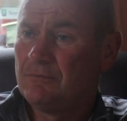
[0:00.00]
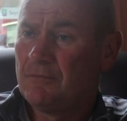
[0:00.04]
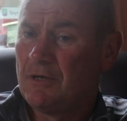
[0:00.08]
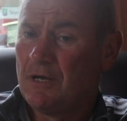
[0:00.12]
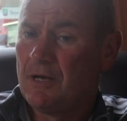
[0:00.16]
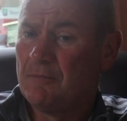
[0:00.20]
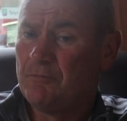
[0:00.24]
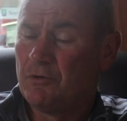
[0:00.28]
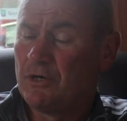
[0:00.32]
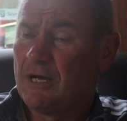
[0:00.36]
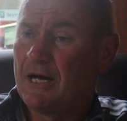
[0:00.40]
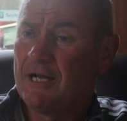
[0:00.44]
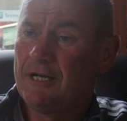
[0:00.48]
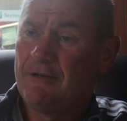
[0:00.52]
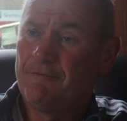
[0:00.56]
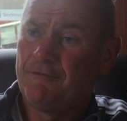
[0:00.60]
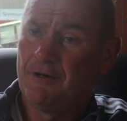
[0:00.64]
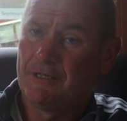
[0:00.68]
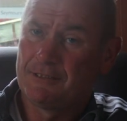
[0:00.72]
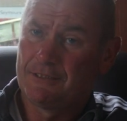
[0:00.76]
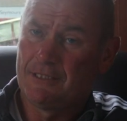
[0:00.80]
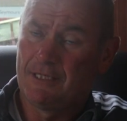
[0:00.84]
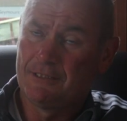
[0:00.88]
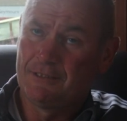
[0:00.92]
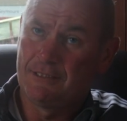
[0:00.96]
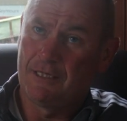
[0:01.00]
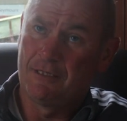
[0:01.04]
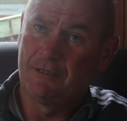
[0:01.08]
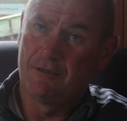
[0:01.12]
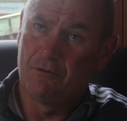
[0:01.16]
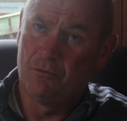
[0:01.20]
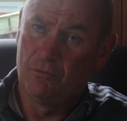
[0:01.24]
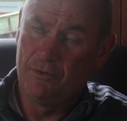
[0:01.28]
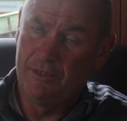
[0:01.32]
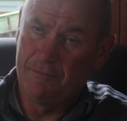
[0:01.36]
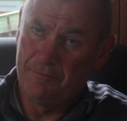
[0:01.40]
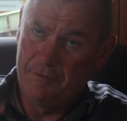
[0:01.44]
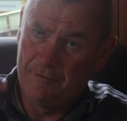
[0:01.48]
But Halifax had that
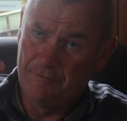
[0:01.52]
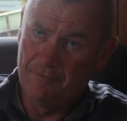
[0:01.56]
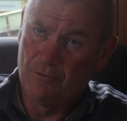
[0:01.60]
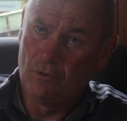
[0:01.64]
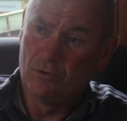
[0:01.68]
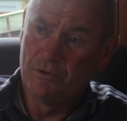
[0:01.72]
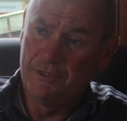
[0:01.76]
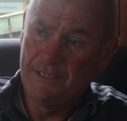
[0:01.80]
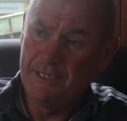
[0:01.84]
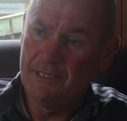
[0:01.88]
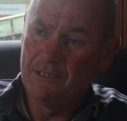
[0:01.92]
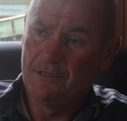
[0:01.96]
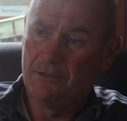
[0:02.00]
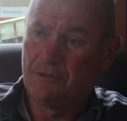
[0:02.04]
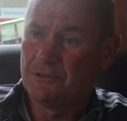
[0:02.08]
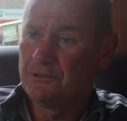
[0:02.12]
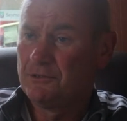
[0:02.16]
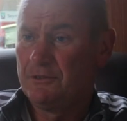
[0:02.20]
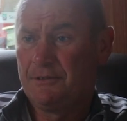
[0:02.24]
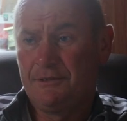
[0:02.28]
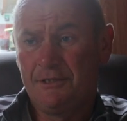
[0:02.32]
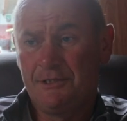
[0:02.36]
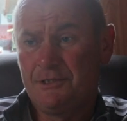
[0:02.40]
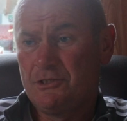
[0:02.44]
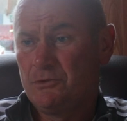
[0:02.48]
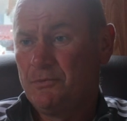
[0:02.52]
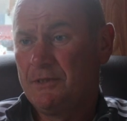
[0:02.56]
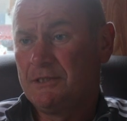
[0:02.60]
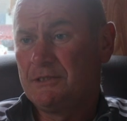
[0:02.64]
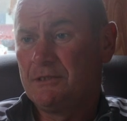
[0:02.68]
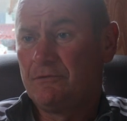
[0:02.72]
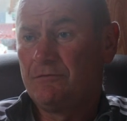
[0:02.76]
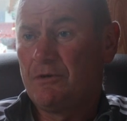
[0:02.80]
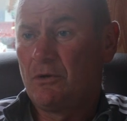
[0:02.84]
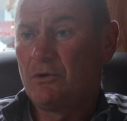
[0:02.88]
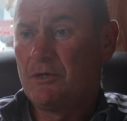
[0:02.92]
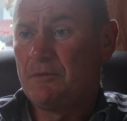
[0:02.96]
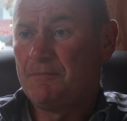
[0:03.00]
a week before, near loss. It just
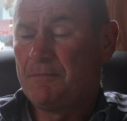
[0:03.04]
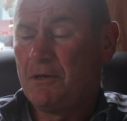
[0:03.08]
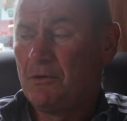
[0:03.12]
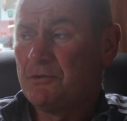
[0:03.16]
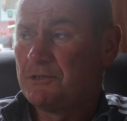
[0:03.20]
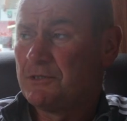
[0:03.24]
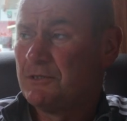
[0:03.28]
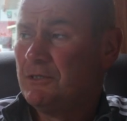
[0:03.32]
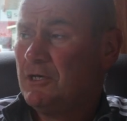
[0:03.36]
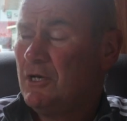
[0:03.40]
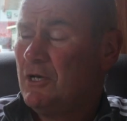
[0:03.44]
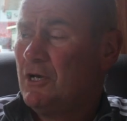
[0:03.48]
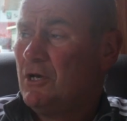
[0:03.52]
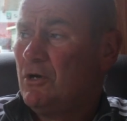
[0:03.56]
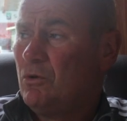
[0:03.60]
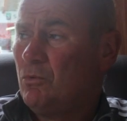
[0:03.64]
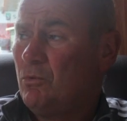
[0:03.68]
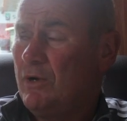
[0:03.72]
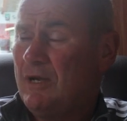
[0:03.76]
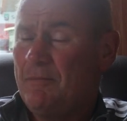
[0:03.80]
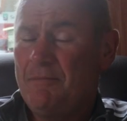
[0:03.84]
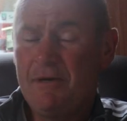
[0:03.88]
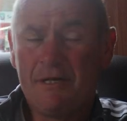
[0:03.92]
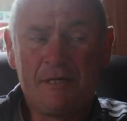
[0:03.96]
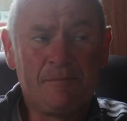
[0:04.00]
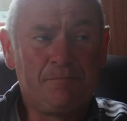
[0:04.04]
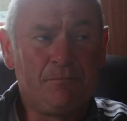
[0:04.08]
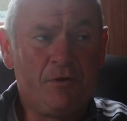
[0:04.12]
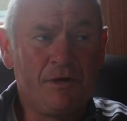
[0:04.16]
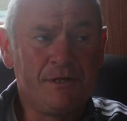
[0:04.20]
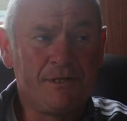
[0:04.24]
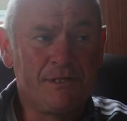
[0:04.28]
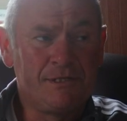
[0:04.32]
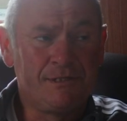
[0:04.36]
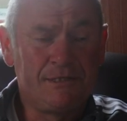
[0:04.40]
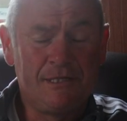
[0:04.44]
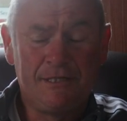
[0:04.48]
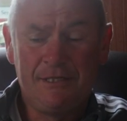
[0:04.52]
swings and roundabouts, and we made a
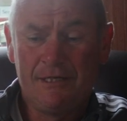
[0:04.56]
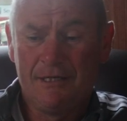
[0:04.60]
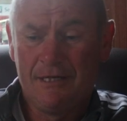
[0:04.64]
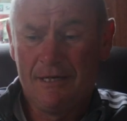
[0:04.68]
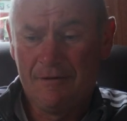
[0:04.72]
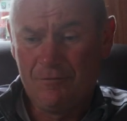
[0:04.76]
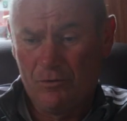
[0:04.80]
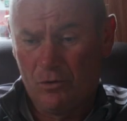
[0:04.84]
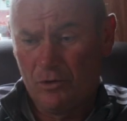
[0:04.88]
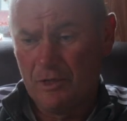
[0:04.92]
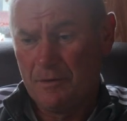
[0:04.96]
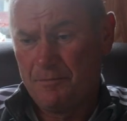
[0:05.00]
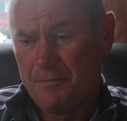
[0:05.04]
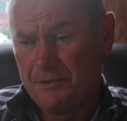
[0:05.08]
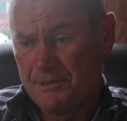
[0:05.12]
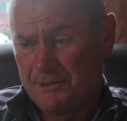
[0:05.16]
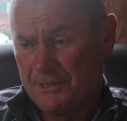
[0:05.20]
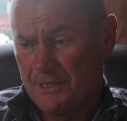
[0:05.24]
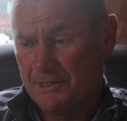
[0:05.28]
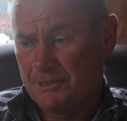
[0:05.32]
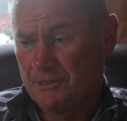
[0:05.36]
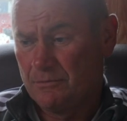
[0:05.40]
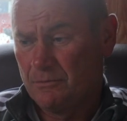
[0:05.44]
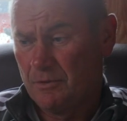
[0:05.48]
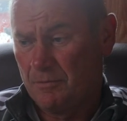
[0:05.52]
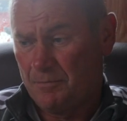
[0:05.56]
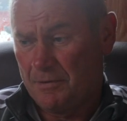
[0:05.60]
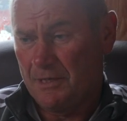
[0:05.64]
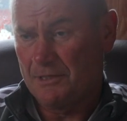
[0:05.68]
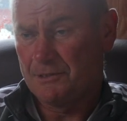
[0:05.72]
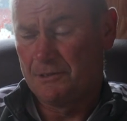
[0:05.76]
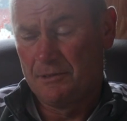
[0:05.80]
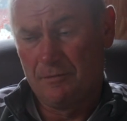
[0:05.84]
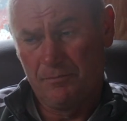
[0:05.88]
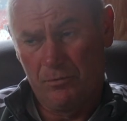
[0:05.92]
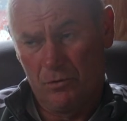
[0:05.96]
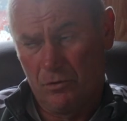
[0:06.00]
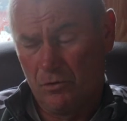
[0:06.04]
point of seeing it and have all the possession. We're
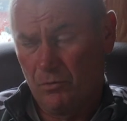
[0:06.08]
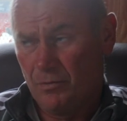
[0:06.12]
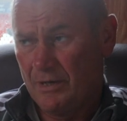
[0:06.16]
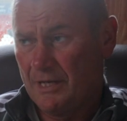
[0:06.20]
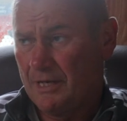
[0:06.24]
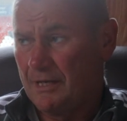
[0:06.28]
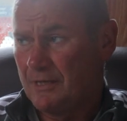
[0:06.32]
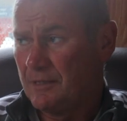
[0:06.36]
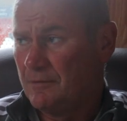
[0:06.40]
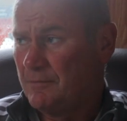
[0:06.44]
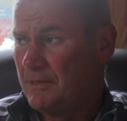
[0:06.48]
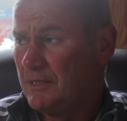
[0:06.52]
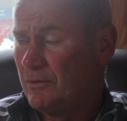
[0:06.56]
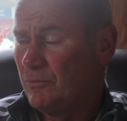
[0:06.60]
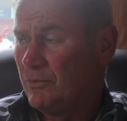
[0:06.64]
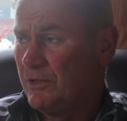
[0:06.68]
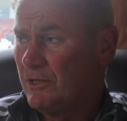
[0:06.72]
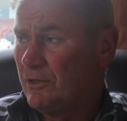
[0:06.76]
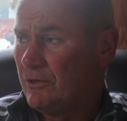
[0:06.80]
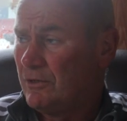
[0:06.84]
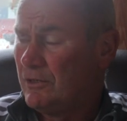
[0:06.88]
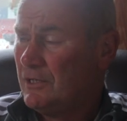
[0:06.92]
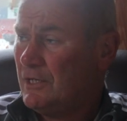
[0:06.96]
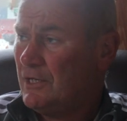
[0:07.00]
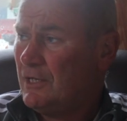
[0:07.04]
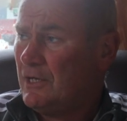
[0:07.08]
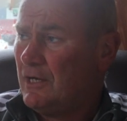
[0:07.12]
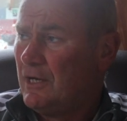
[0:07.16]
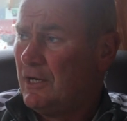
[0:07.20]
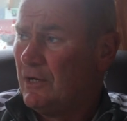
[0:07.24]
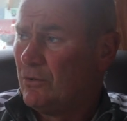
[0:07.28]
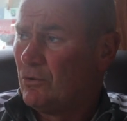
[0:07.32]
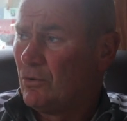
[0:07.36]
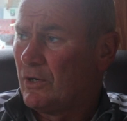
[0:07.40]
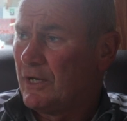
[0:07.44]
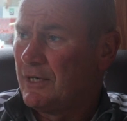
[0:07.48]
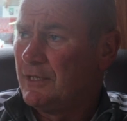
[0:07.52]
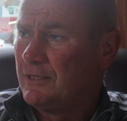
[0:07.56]
passing the ball well at the minute, we are,
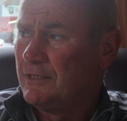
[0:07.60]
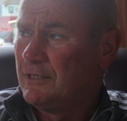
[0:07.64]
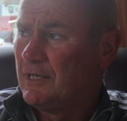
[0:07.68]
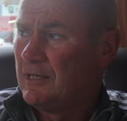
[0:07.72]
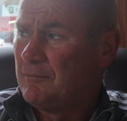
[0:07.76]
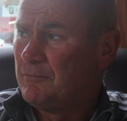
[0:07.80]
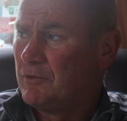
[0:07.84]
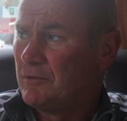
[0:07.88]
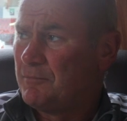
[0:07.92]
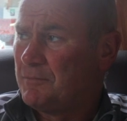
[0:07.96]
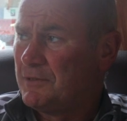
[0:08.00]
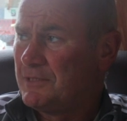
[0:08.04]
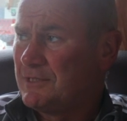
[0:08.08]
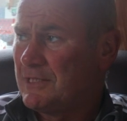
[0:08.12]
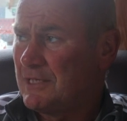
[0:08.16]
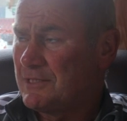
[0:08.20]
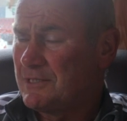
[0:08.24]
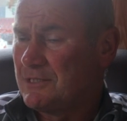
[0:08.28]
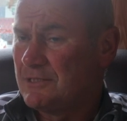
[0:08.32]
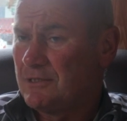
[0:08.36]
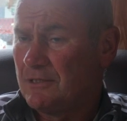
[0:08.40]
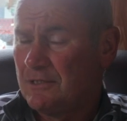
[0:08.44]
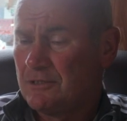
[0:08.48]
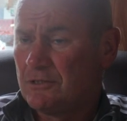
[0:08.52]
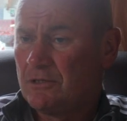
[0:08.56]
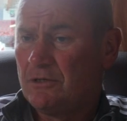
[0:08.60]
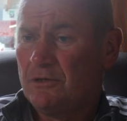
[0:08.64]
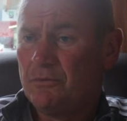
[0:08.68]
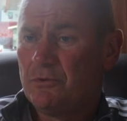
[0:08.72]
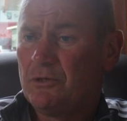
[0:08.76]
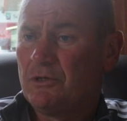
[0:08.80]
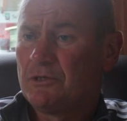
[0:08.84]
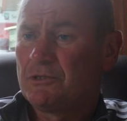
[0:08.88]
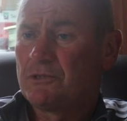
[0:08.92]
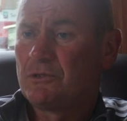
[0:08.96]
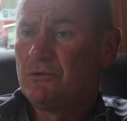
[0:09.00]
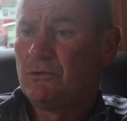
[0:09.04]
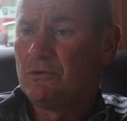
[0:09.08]
and all that, you know. But possession's like, we've
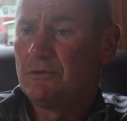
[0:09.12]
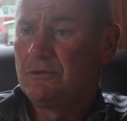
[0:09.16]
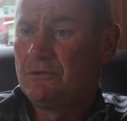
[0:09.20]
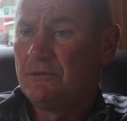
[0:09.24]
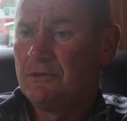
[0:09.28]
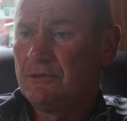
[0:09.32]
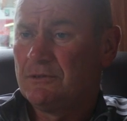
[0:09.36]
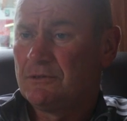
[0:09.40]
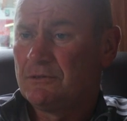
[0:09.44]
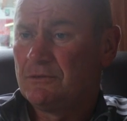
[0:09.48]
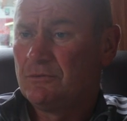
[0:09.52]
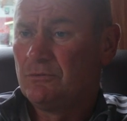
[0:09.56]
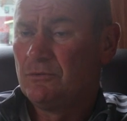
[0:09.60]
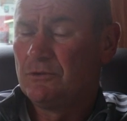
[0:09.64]
got to score goals.